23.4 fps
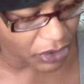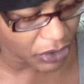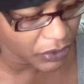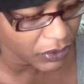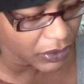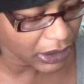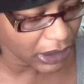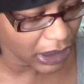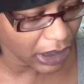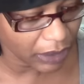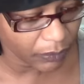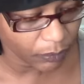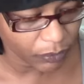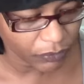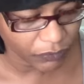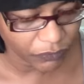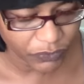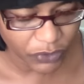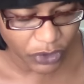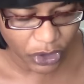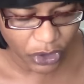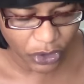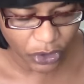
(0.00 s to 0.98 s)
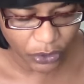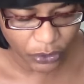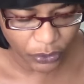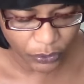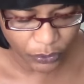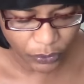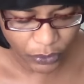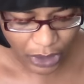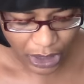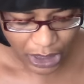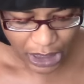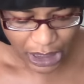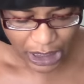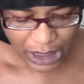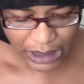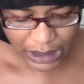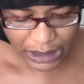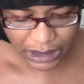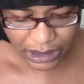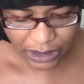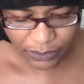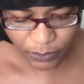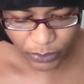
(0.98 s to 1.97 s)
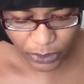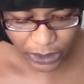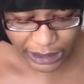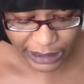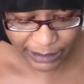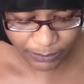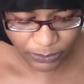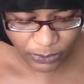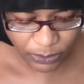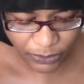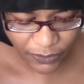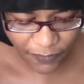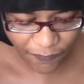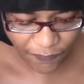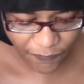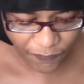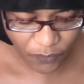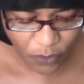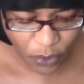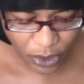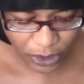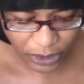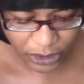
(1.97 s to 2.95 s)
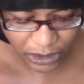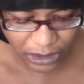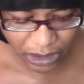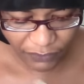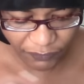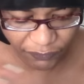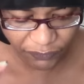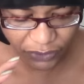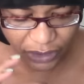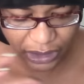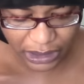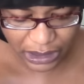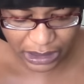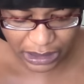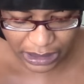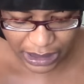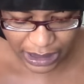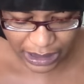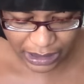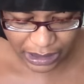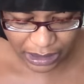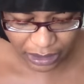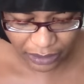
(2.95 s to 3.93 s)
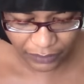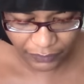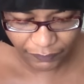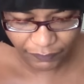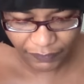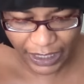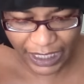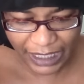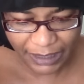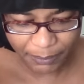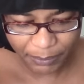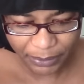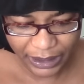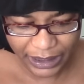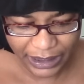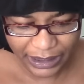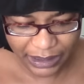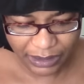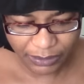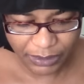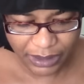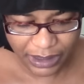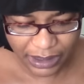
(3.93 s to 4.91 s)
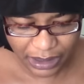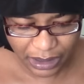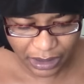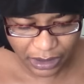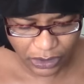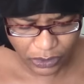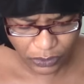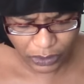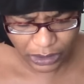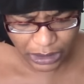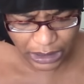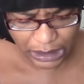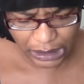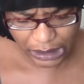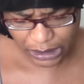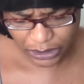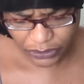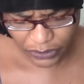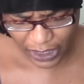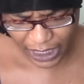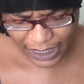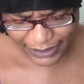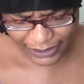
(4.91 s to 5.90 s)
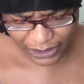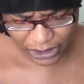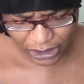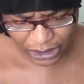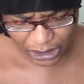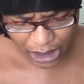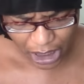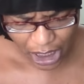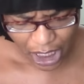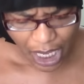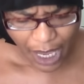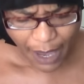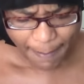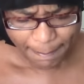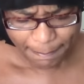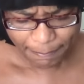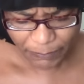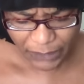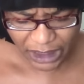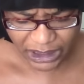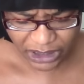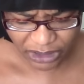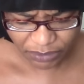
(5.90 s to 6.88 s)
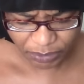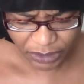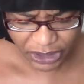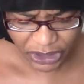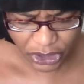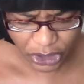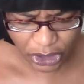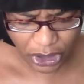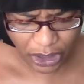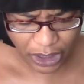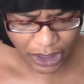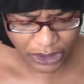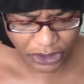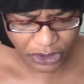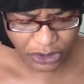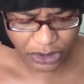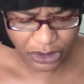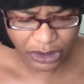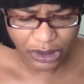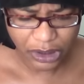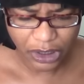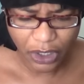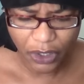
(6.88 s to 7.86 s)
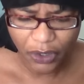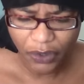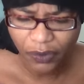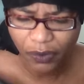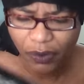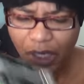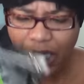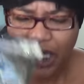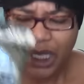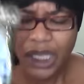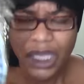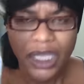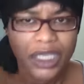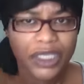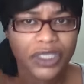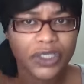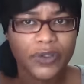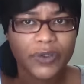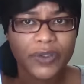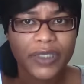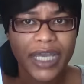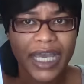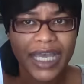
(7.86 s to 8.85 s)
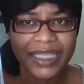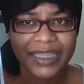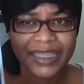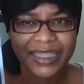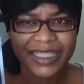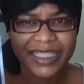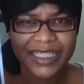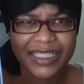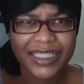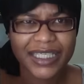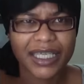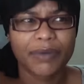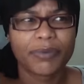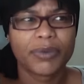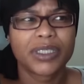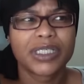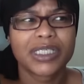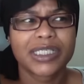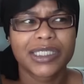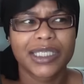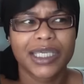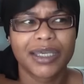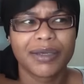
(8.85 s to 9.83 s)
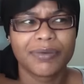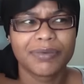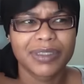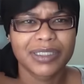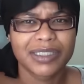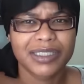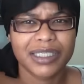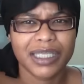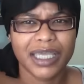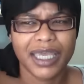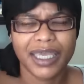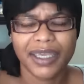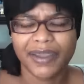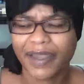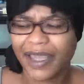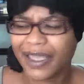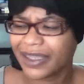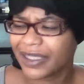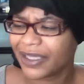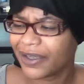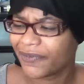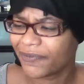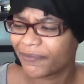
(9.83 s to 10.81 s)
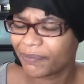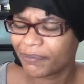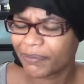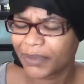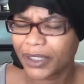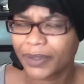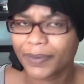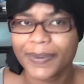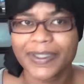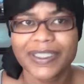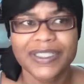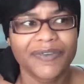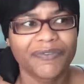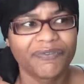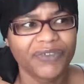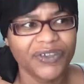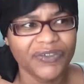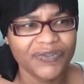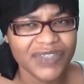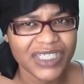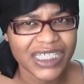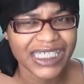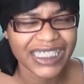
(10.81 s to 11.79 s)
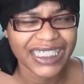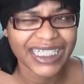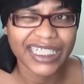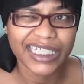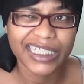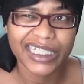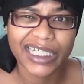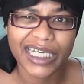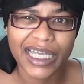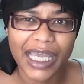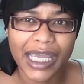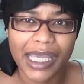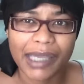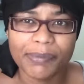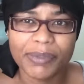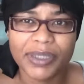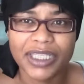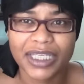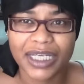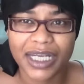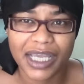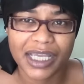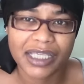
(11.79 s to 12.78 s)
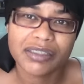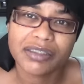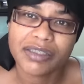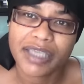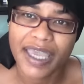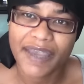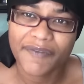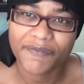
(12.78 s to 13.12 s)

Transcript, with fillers: only came with two, and this one comes with four different sets of like plates with stencils, and these are actually much, much larger. So you got this, I want to say it was like, I think, was it $15.99, but then I also had